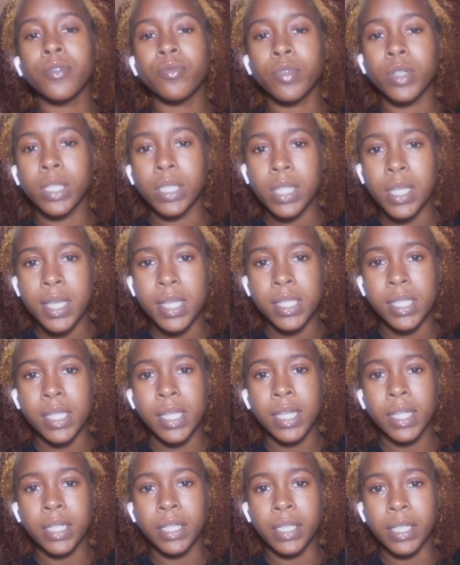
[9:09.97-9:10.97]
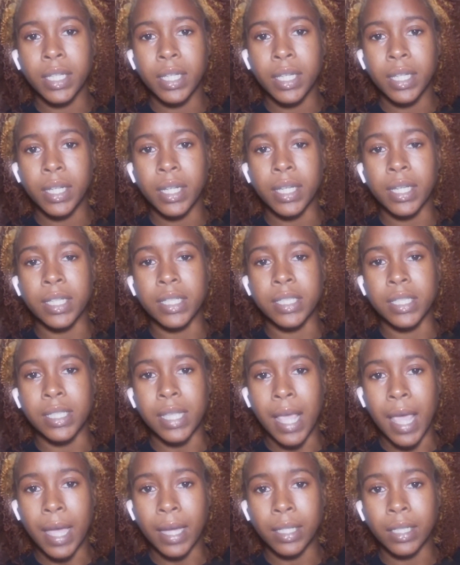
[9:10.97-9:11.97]
release, he did
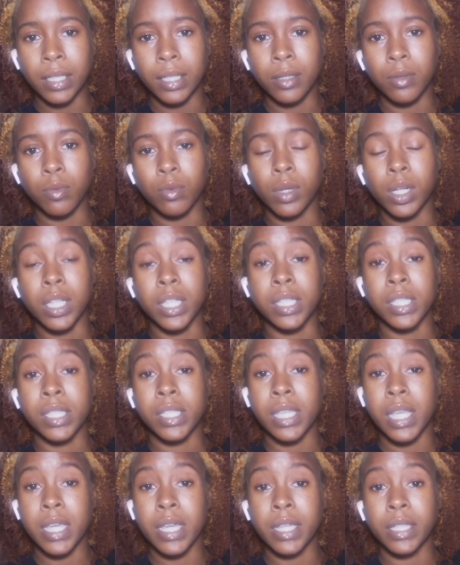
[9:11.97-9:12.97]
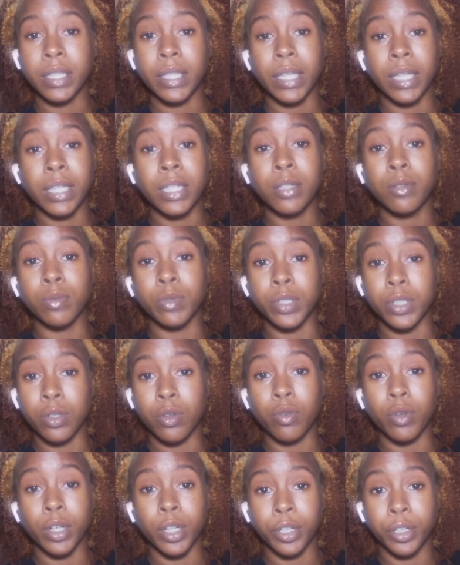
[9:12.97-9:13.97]
exactly what he said that he was
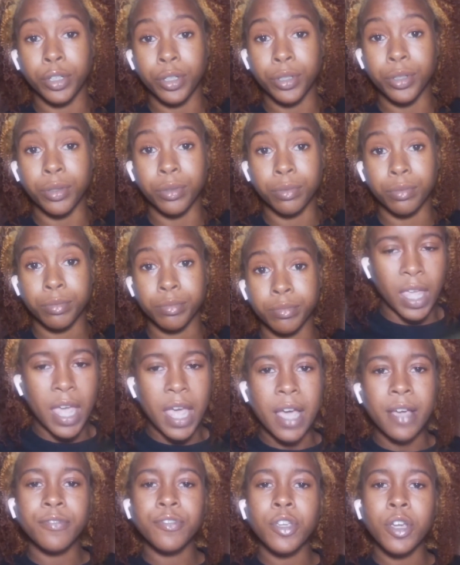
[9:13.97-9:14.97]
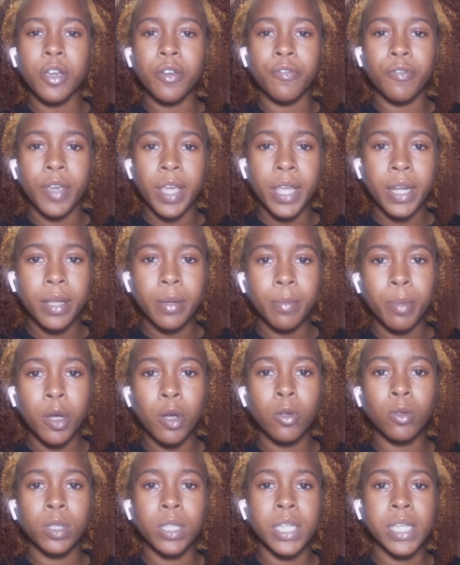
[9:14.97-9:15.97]
going to do. After evading
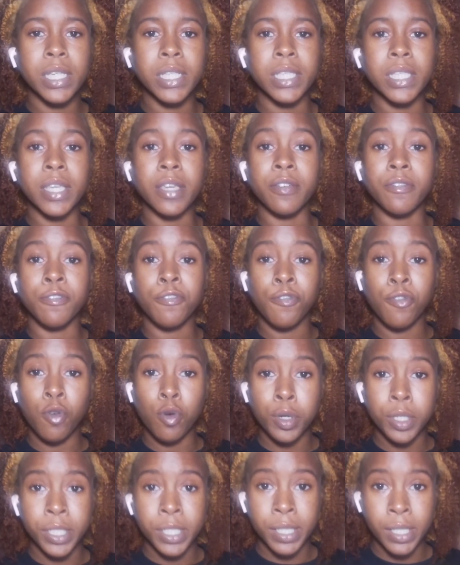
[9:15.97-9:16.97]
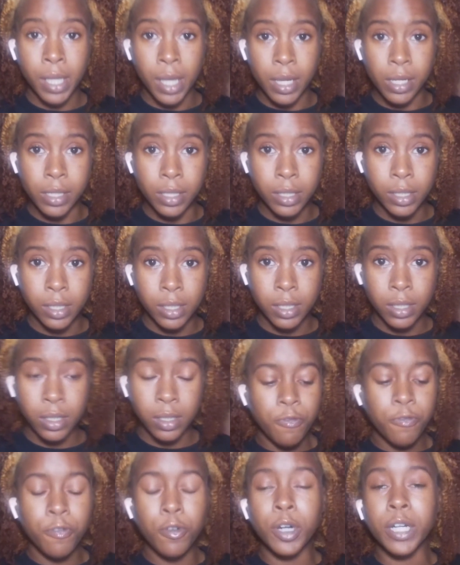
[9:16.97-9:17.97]
police in four states
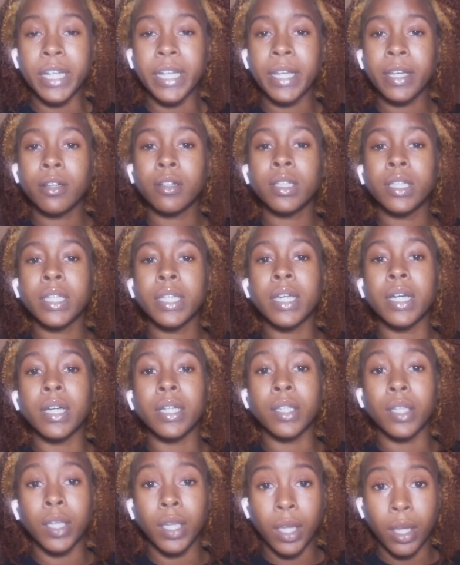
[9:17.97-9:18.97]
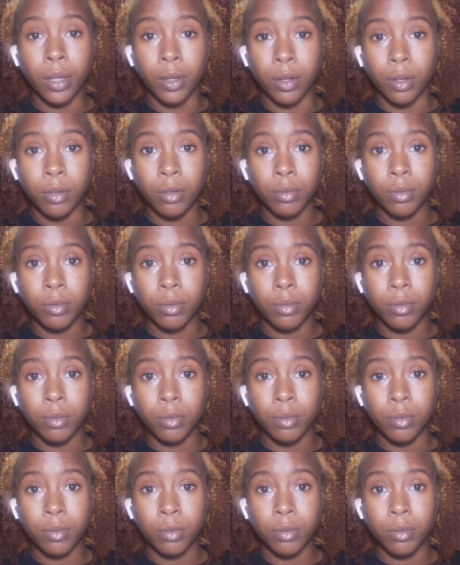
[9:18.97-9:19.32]
for nearly a year,